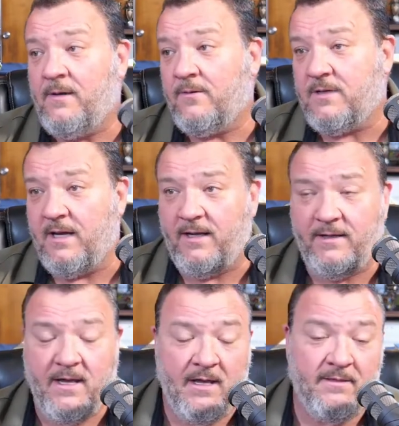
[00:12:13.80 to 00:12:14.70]
Okay.
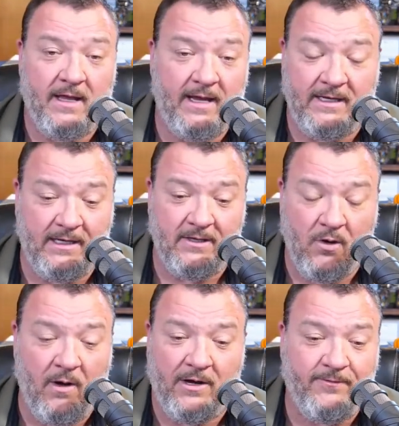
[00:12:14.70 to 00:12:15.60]
They need to
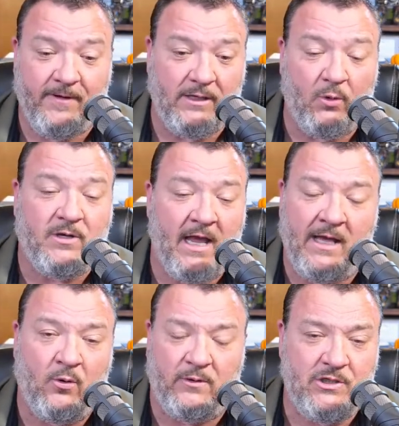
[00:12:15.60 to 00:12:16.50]
know how to fight. You
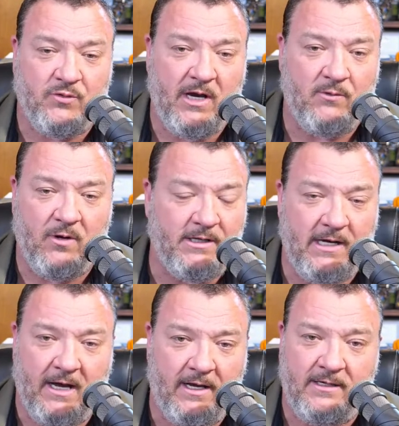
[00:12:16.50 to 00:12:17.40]
can't only train run and
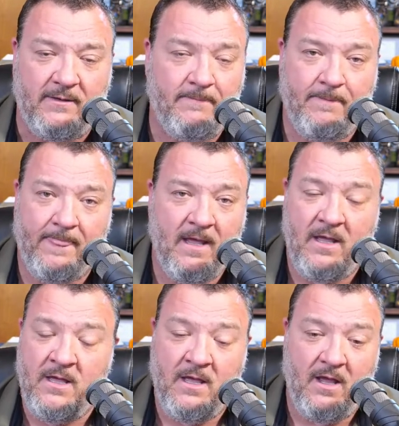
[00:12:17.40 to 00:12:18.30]
hide.
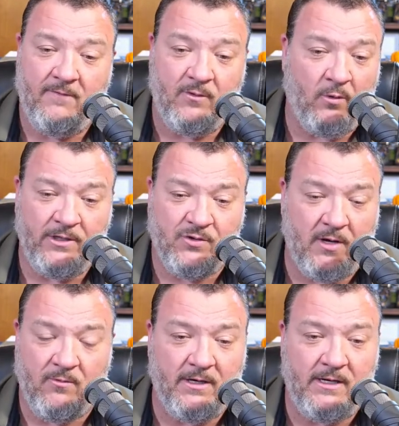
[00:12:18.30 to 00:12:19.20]
If you only train
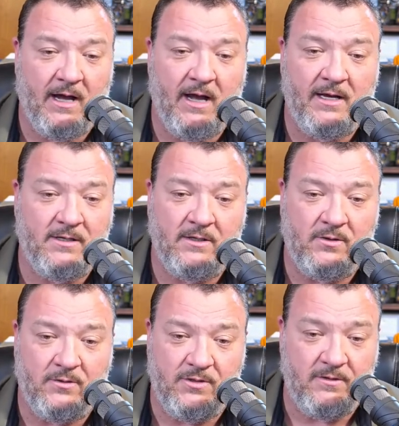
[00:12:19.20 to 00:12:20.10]
run and hide,
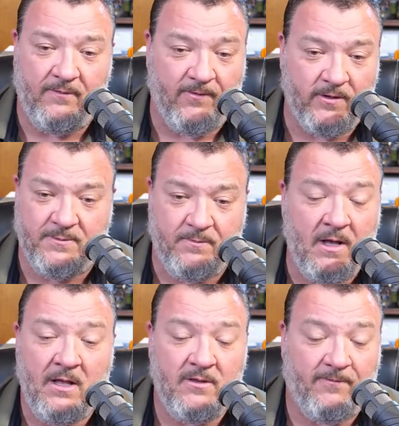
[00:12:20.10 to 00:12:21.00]
you're the
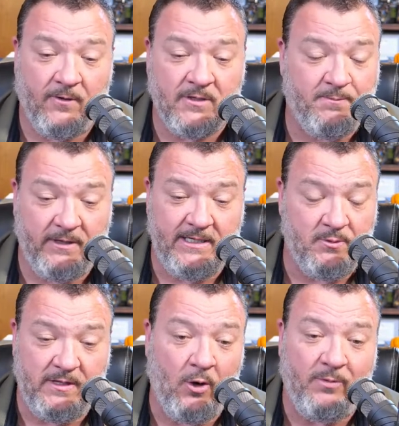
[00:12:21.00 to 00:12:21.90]
first place
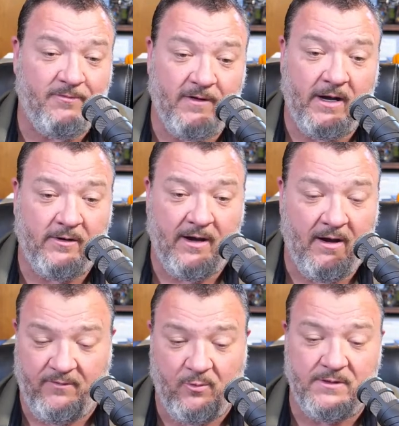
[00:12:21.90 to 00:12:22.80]
where they open fire,
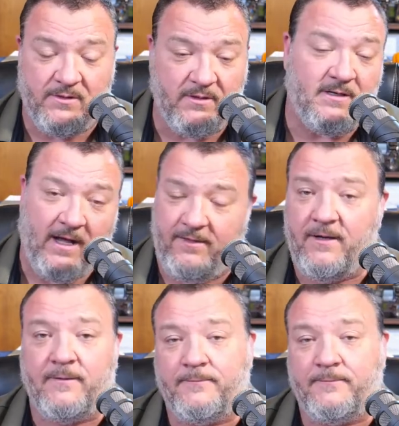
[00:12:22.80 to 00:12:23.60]
everyone's going to die there.